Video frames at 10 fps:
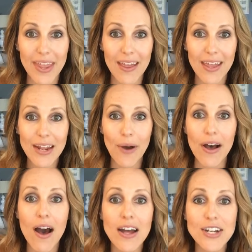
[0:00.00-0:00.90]
anyway,
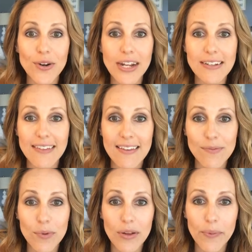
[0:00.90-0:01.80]
Doreen says,
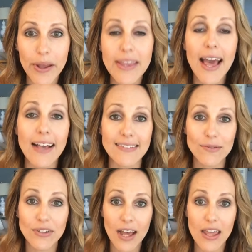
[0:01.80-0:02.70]
yes,
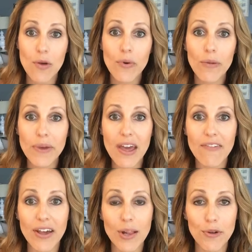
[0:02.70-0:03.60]
it will be
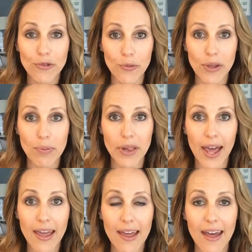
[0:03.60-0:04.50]
available for
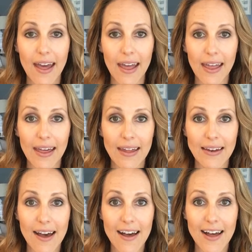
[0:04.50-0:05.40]
replay,
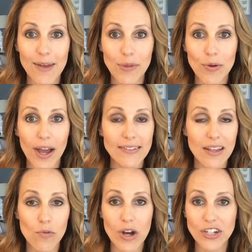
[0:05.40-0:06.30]
and you guys
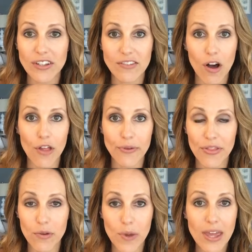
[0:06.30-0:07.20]
can watch this all
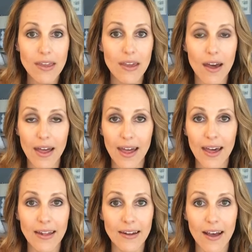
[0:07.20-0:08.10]
throughout the week
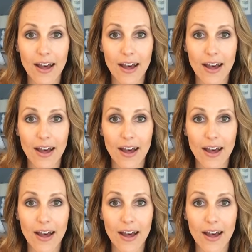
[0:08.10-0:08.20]
and